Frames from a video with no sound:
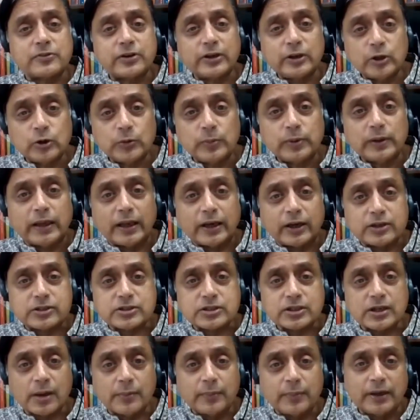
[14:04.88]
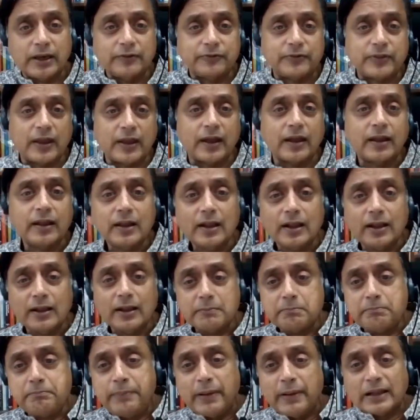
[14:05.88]
renewable energy. I mean, if they're
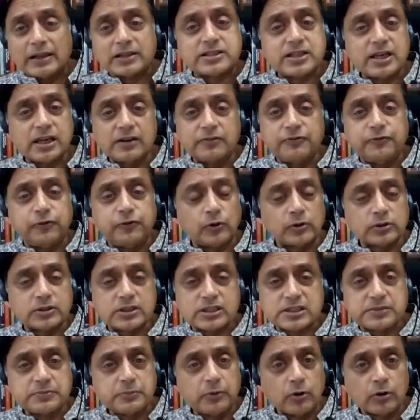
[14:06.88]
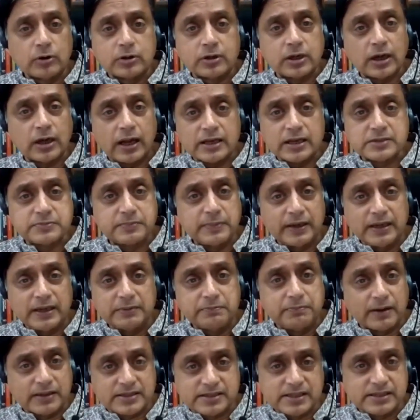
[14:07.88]
belching forth smoke as many
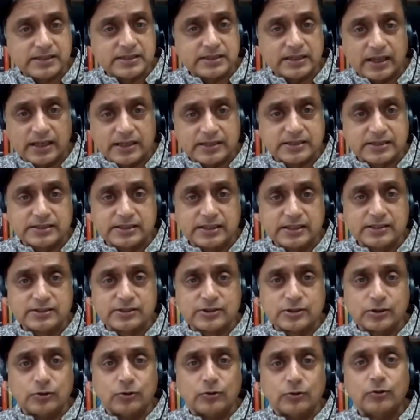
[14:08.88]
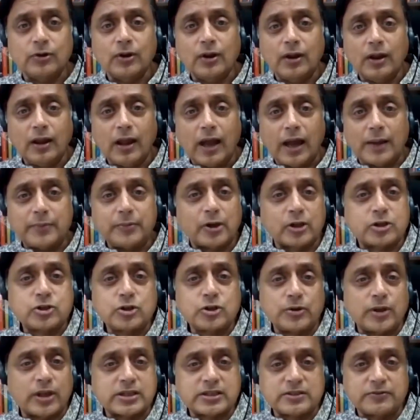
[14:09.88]
buses in our cities do, I'm not sure
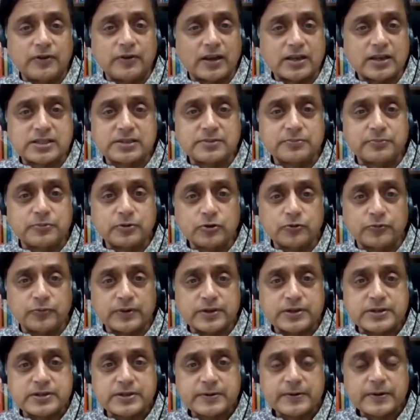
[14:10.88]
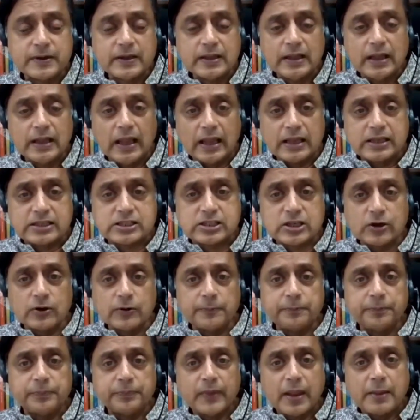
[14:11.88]
that's a vast improvement.
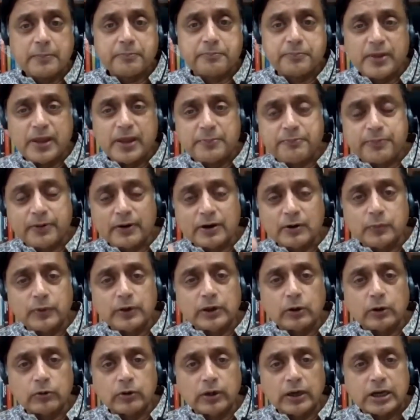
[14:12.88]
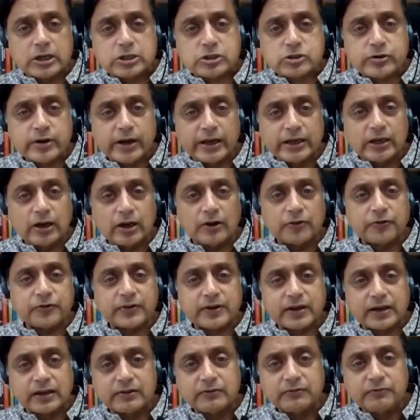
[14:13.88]
So people will only trade off
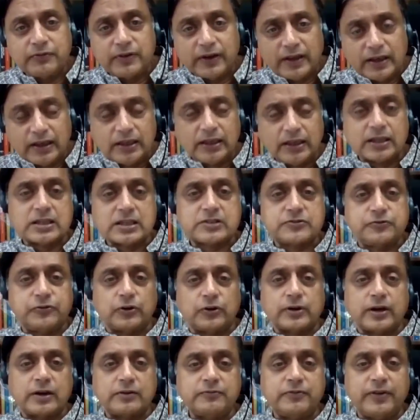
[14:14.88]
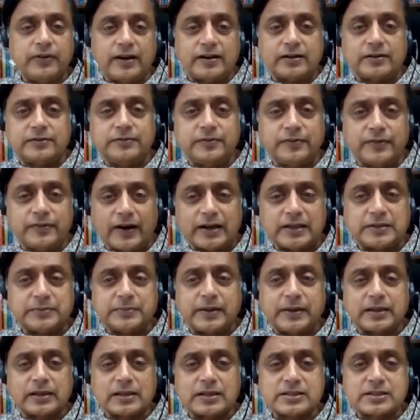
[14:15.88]
convenience for
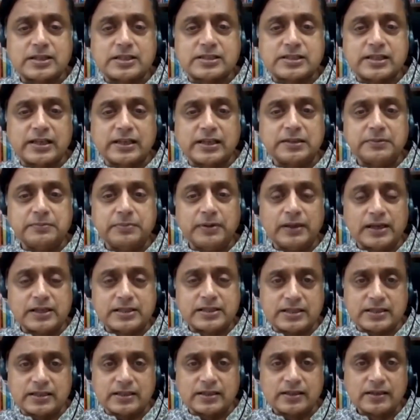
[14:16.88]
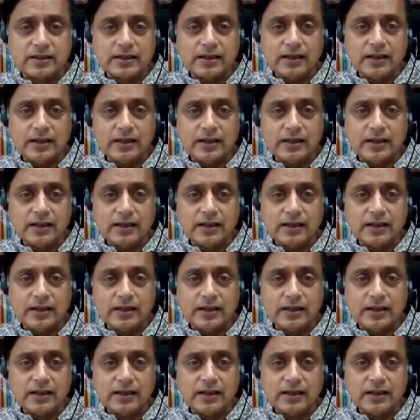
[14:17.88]
environmental sustainability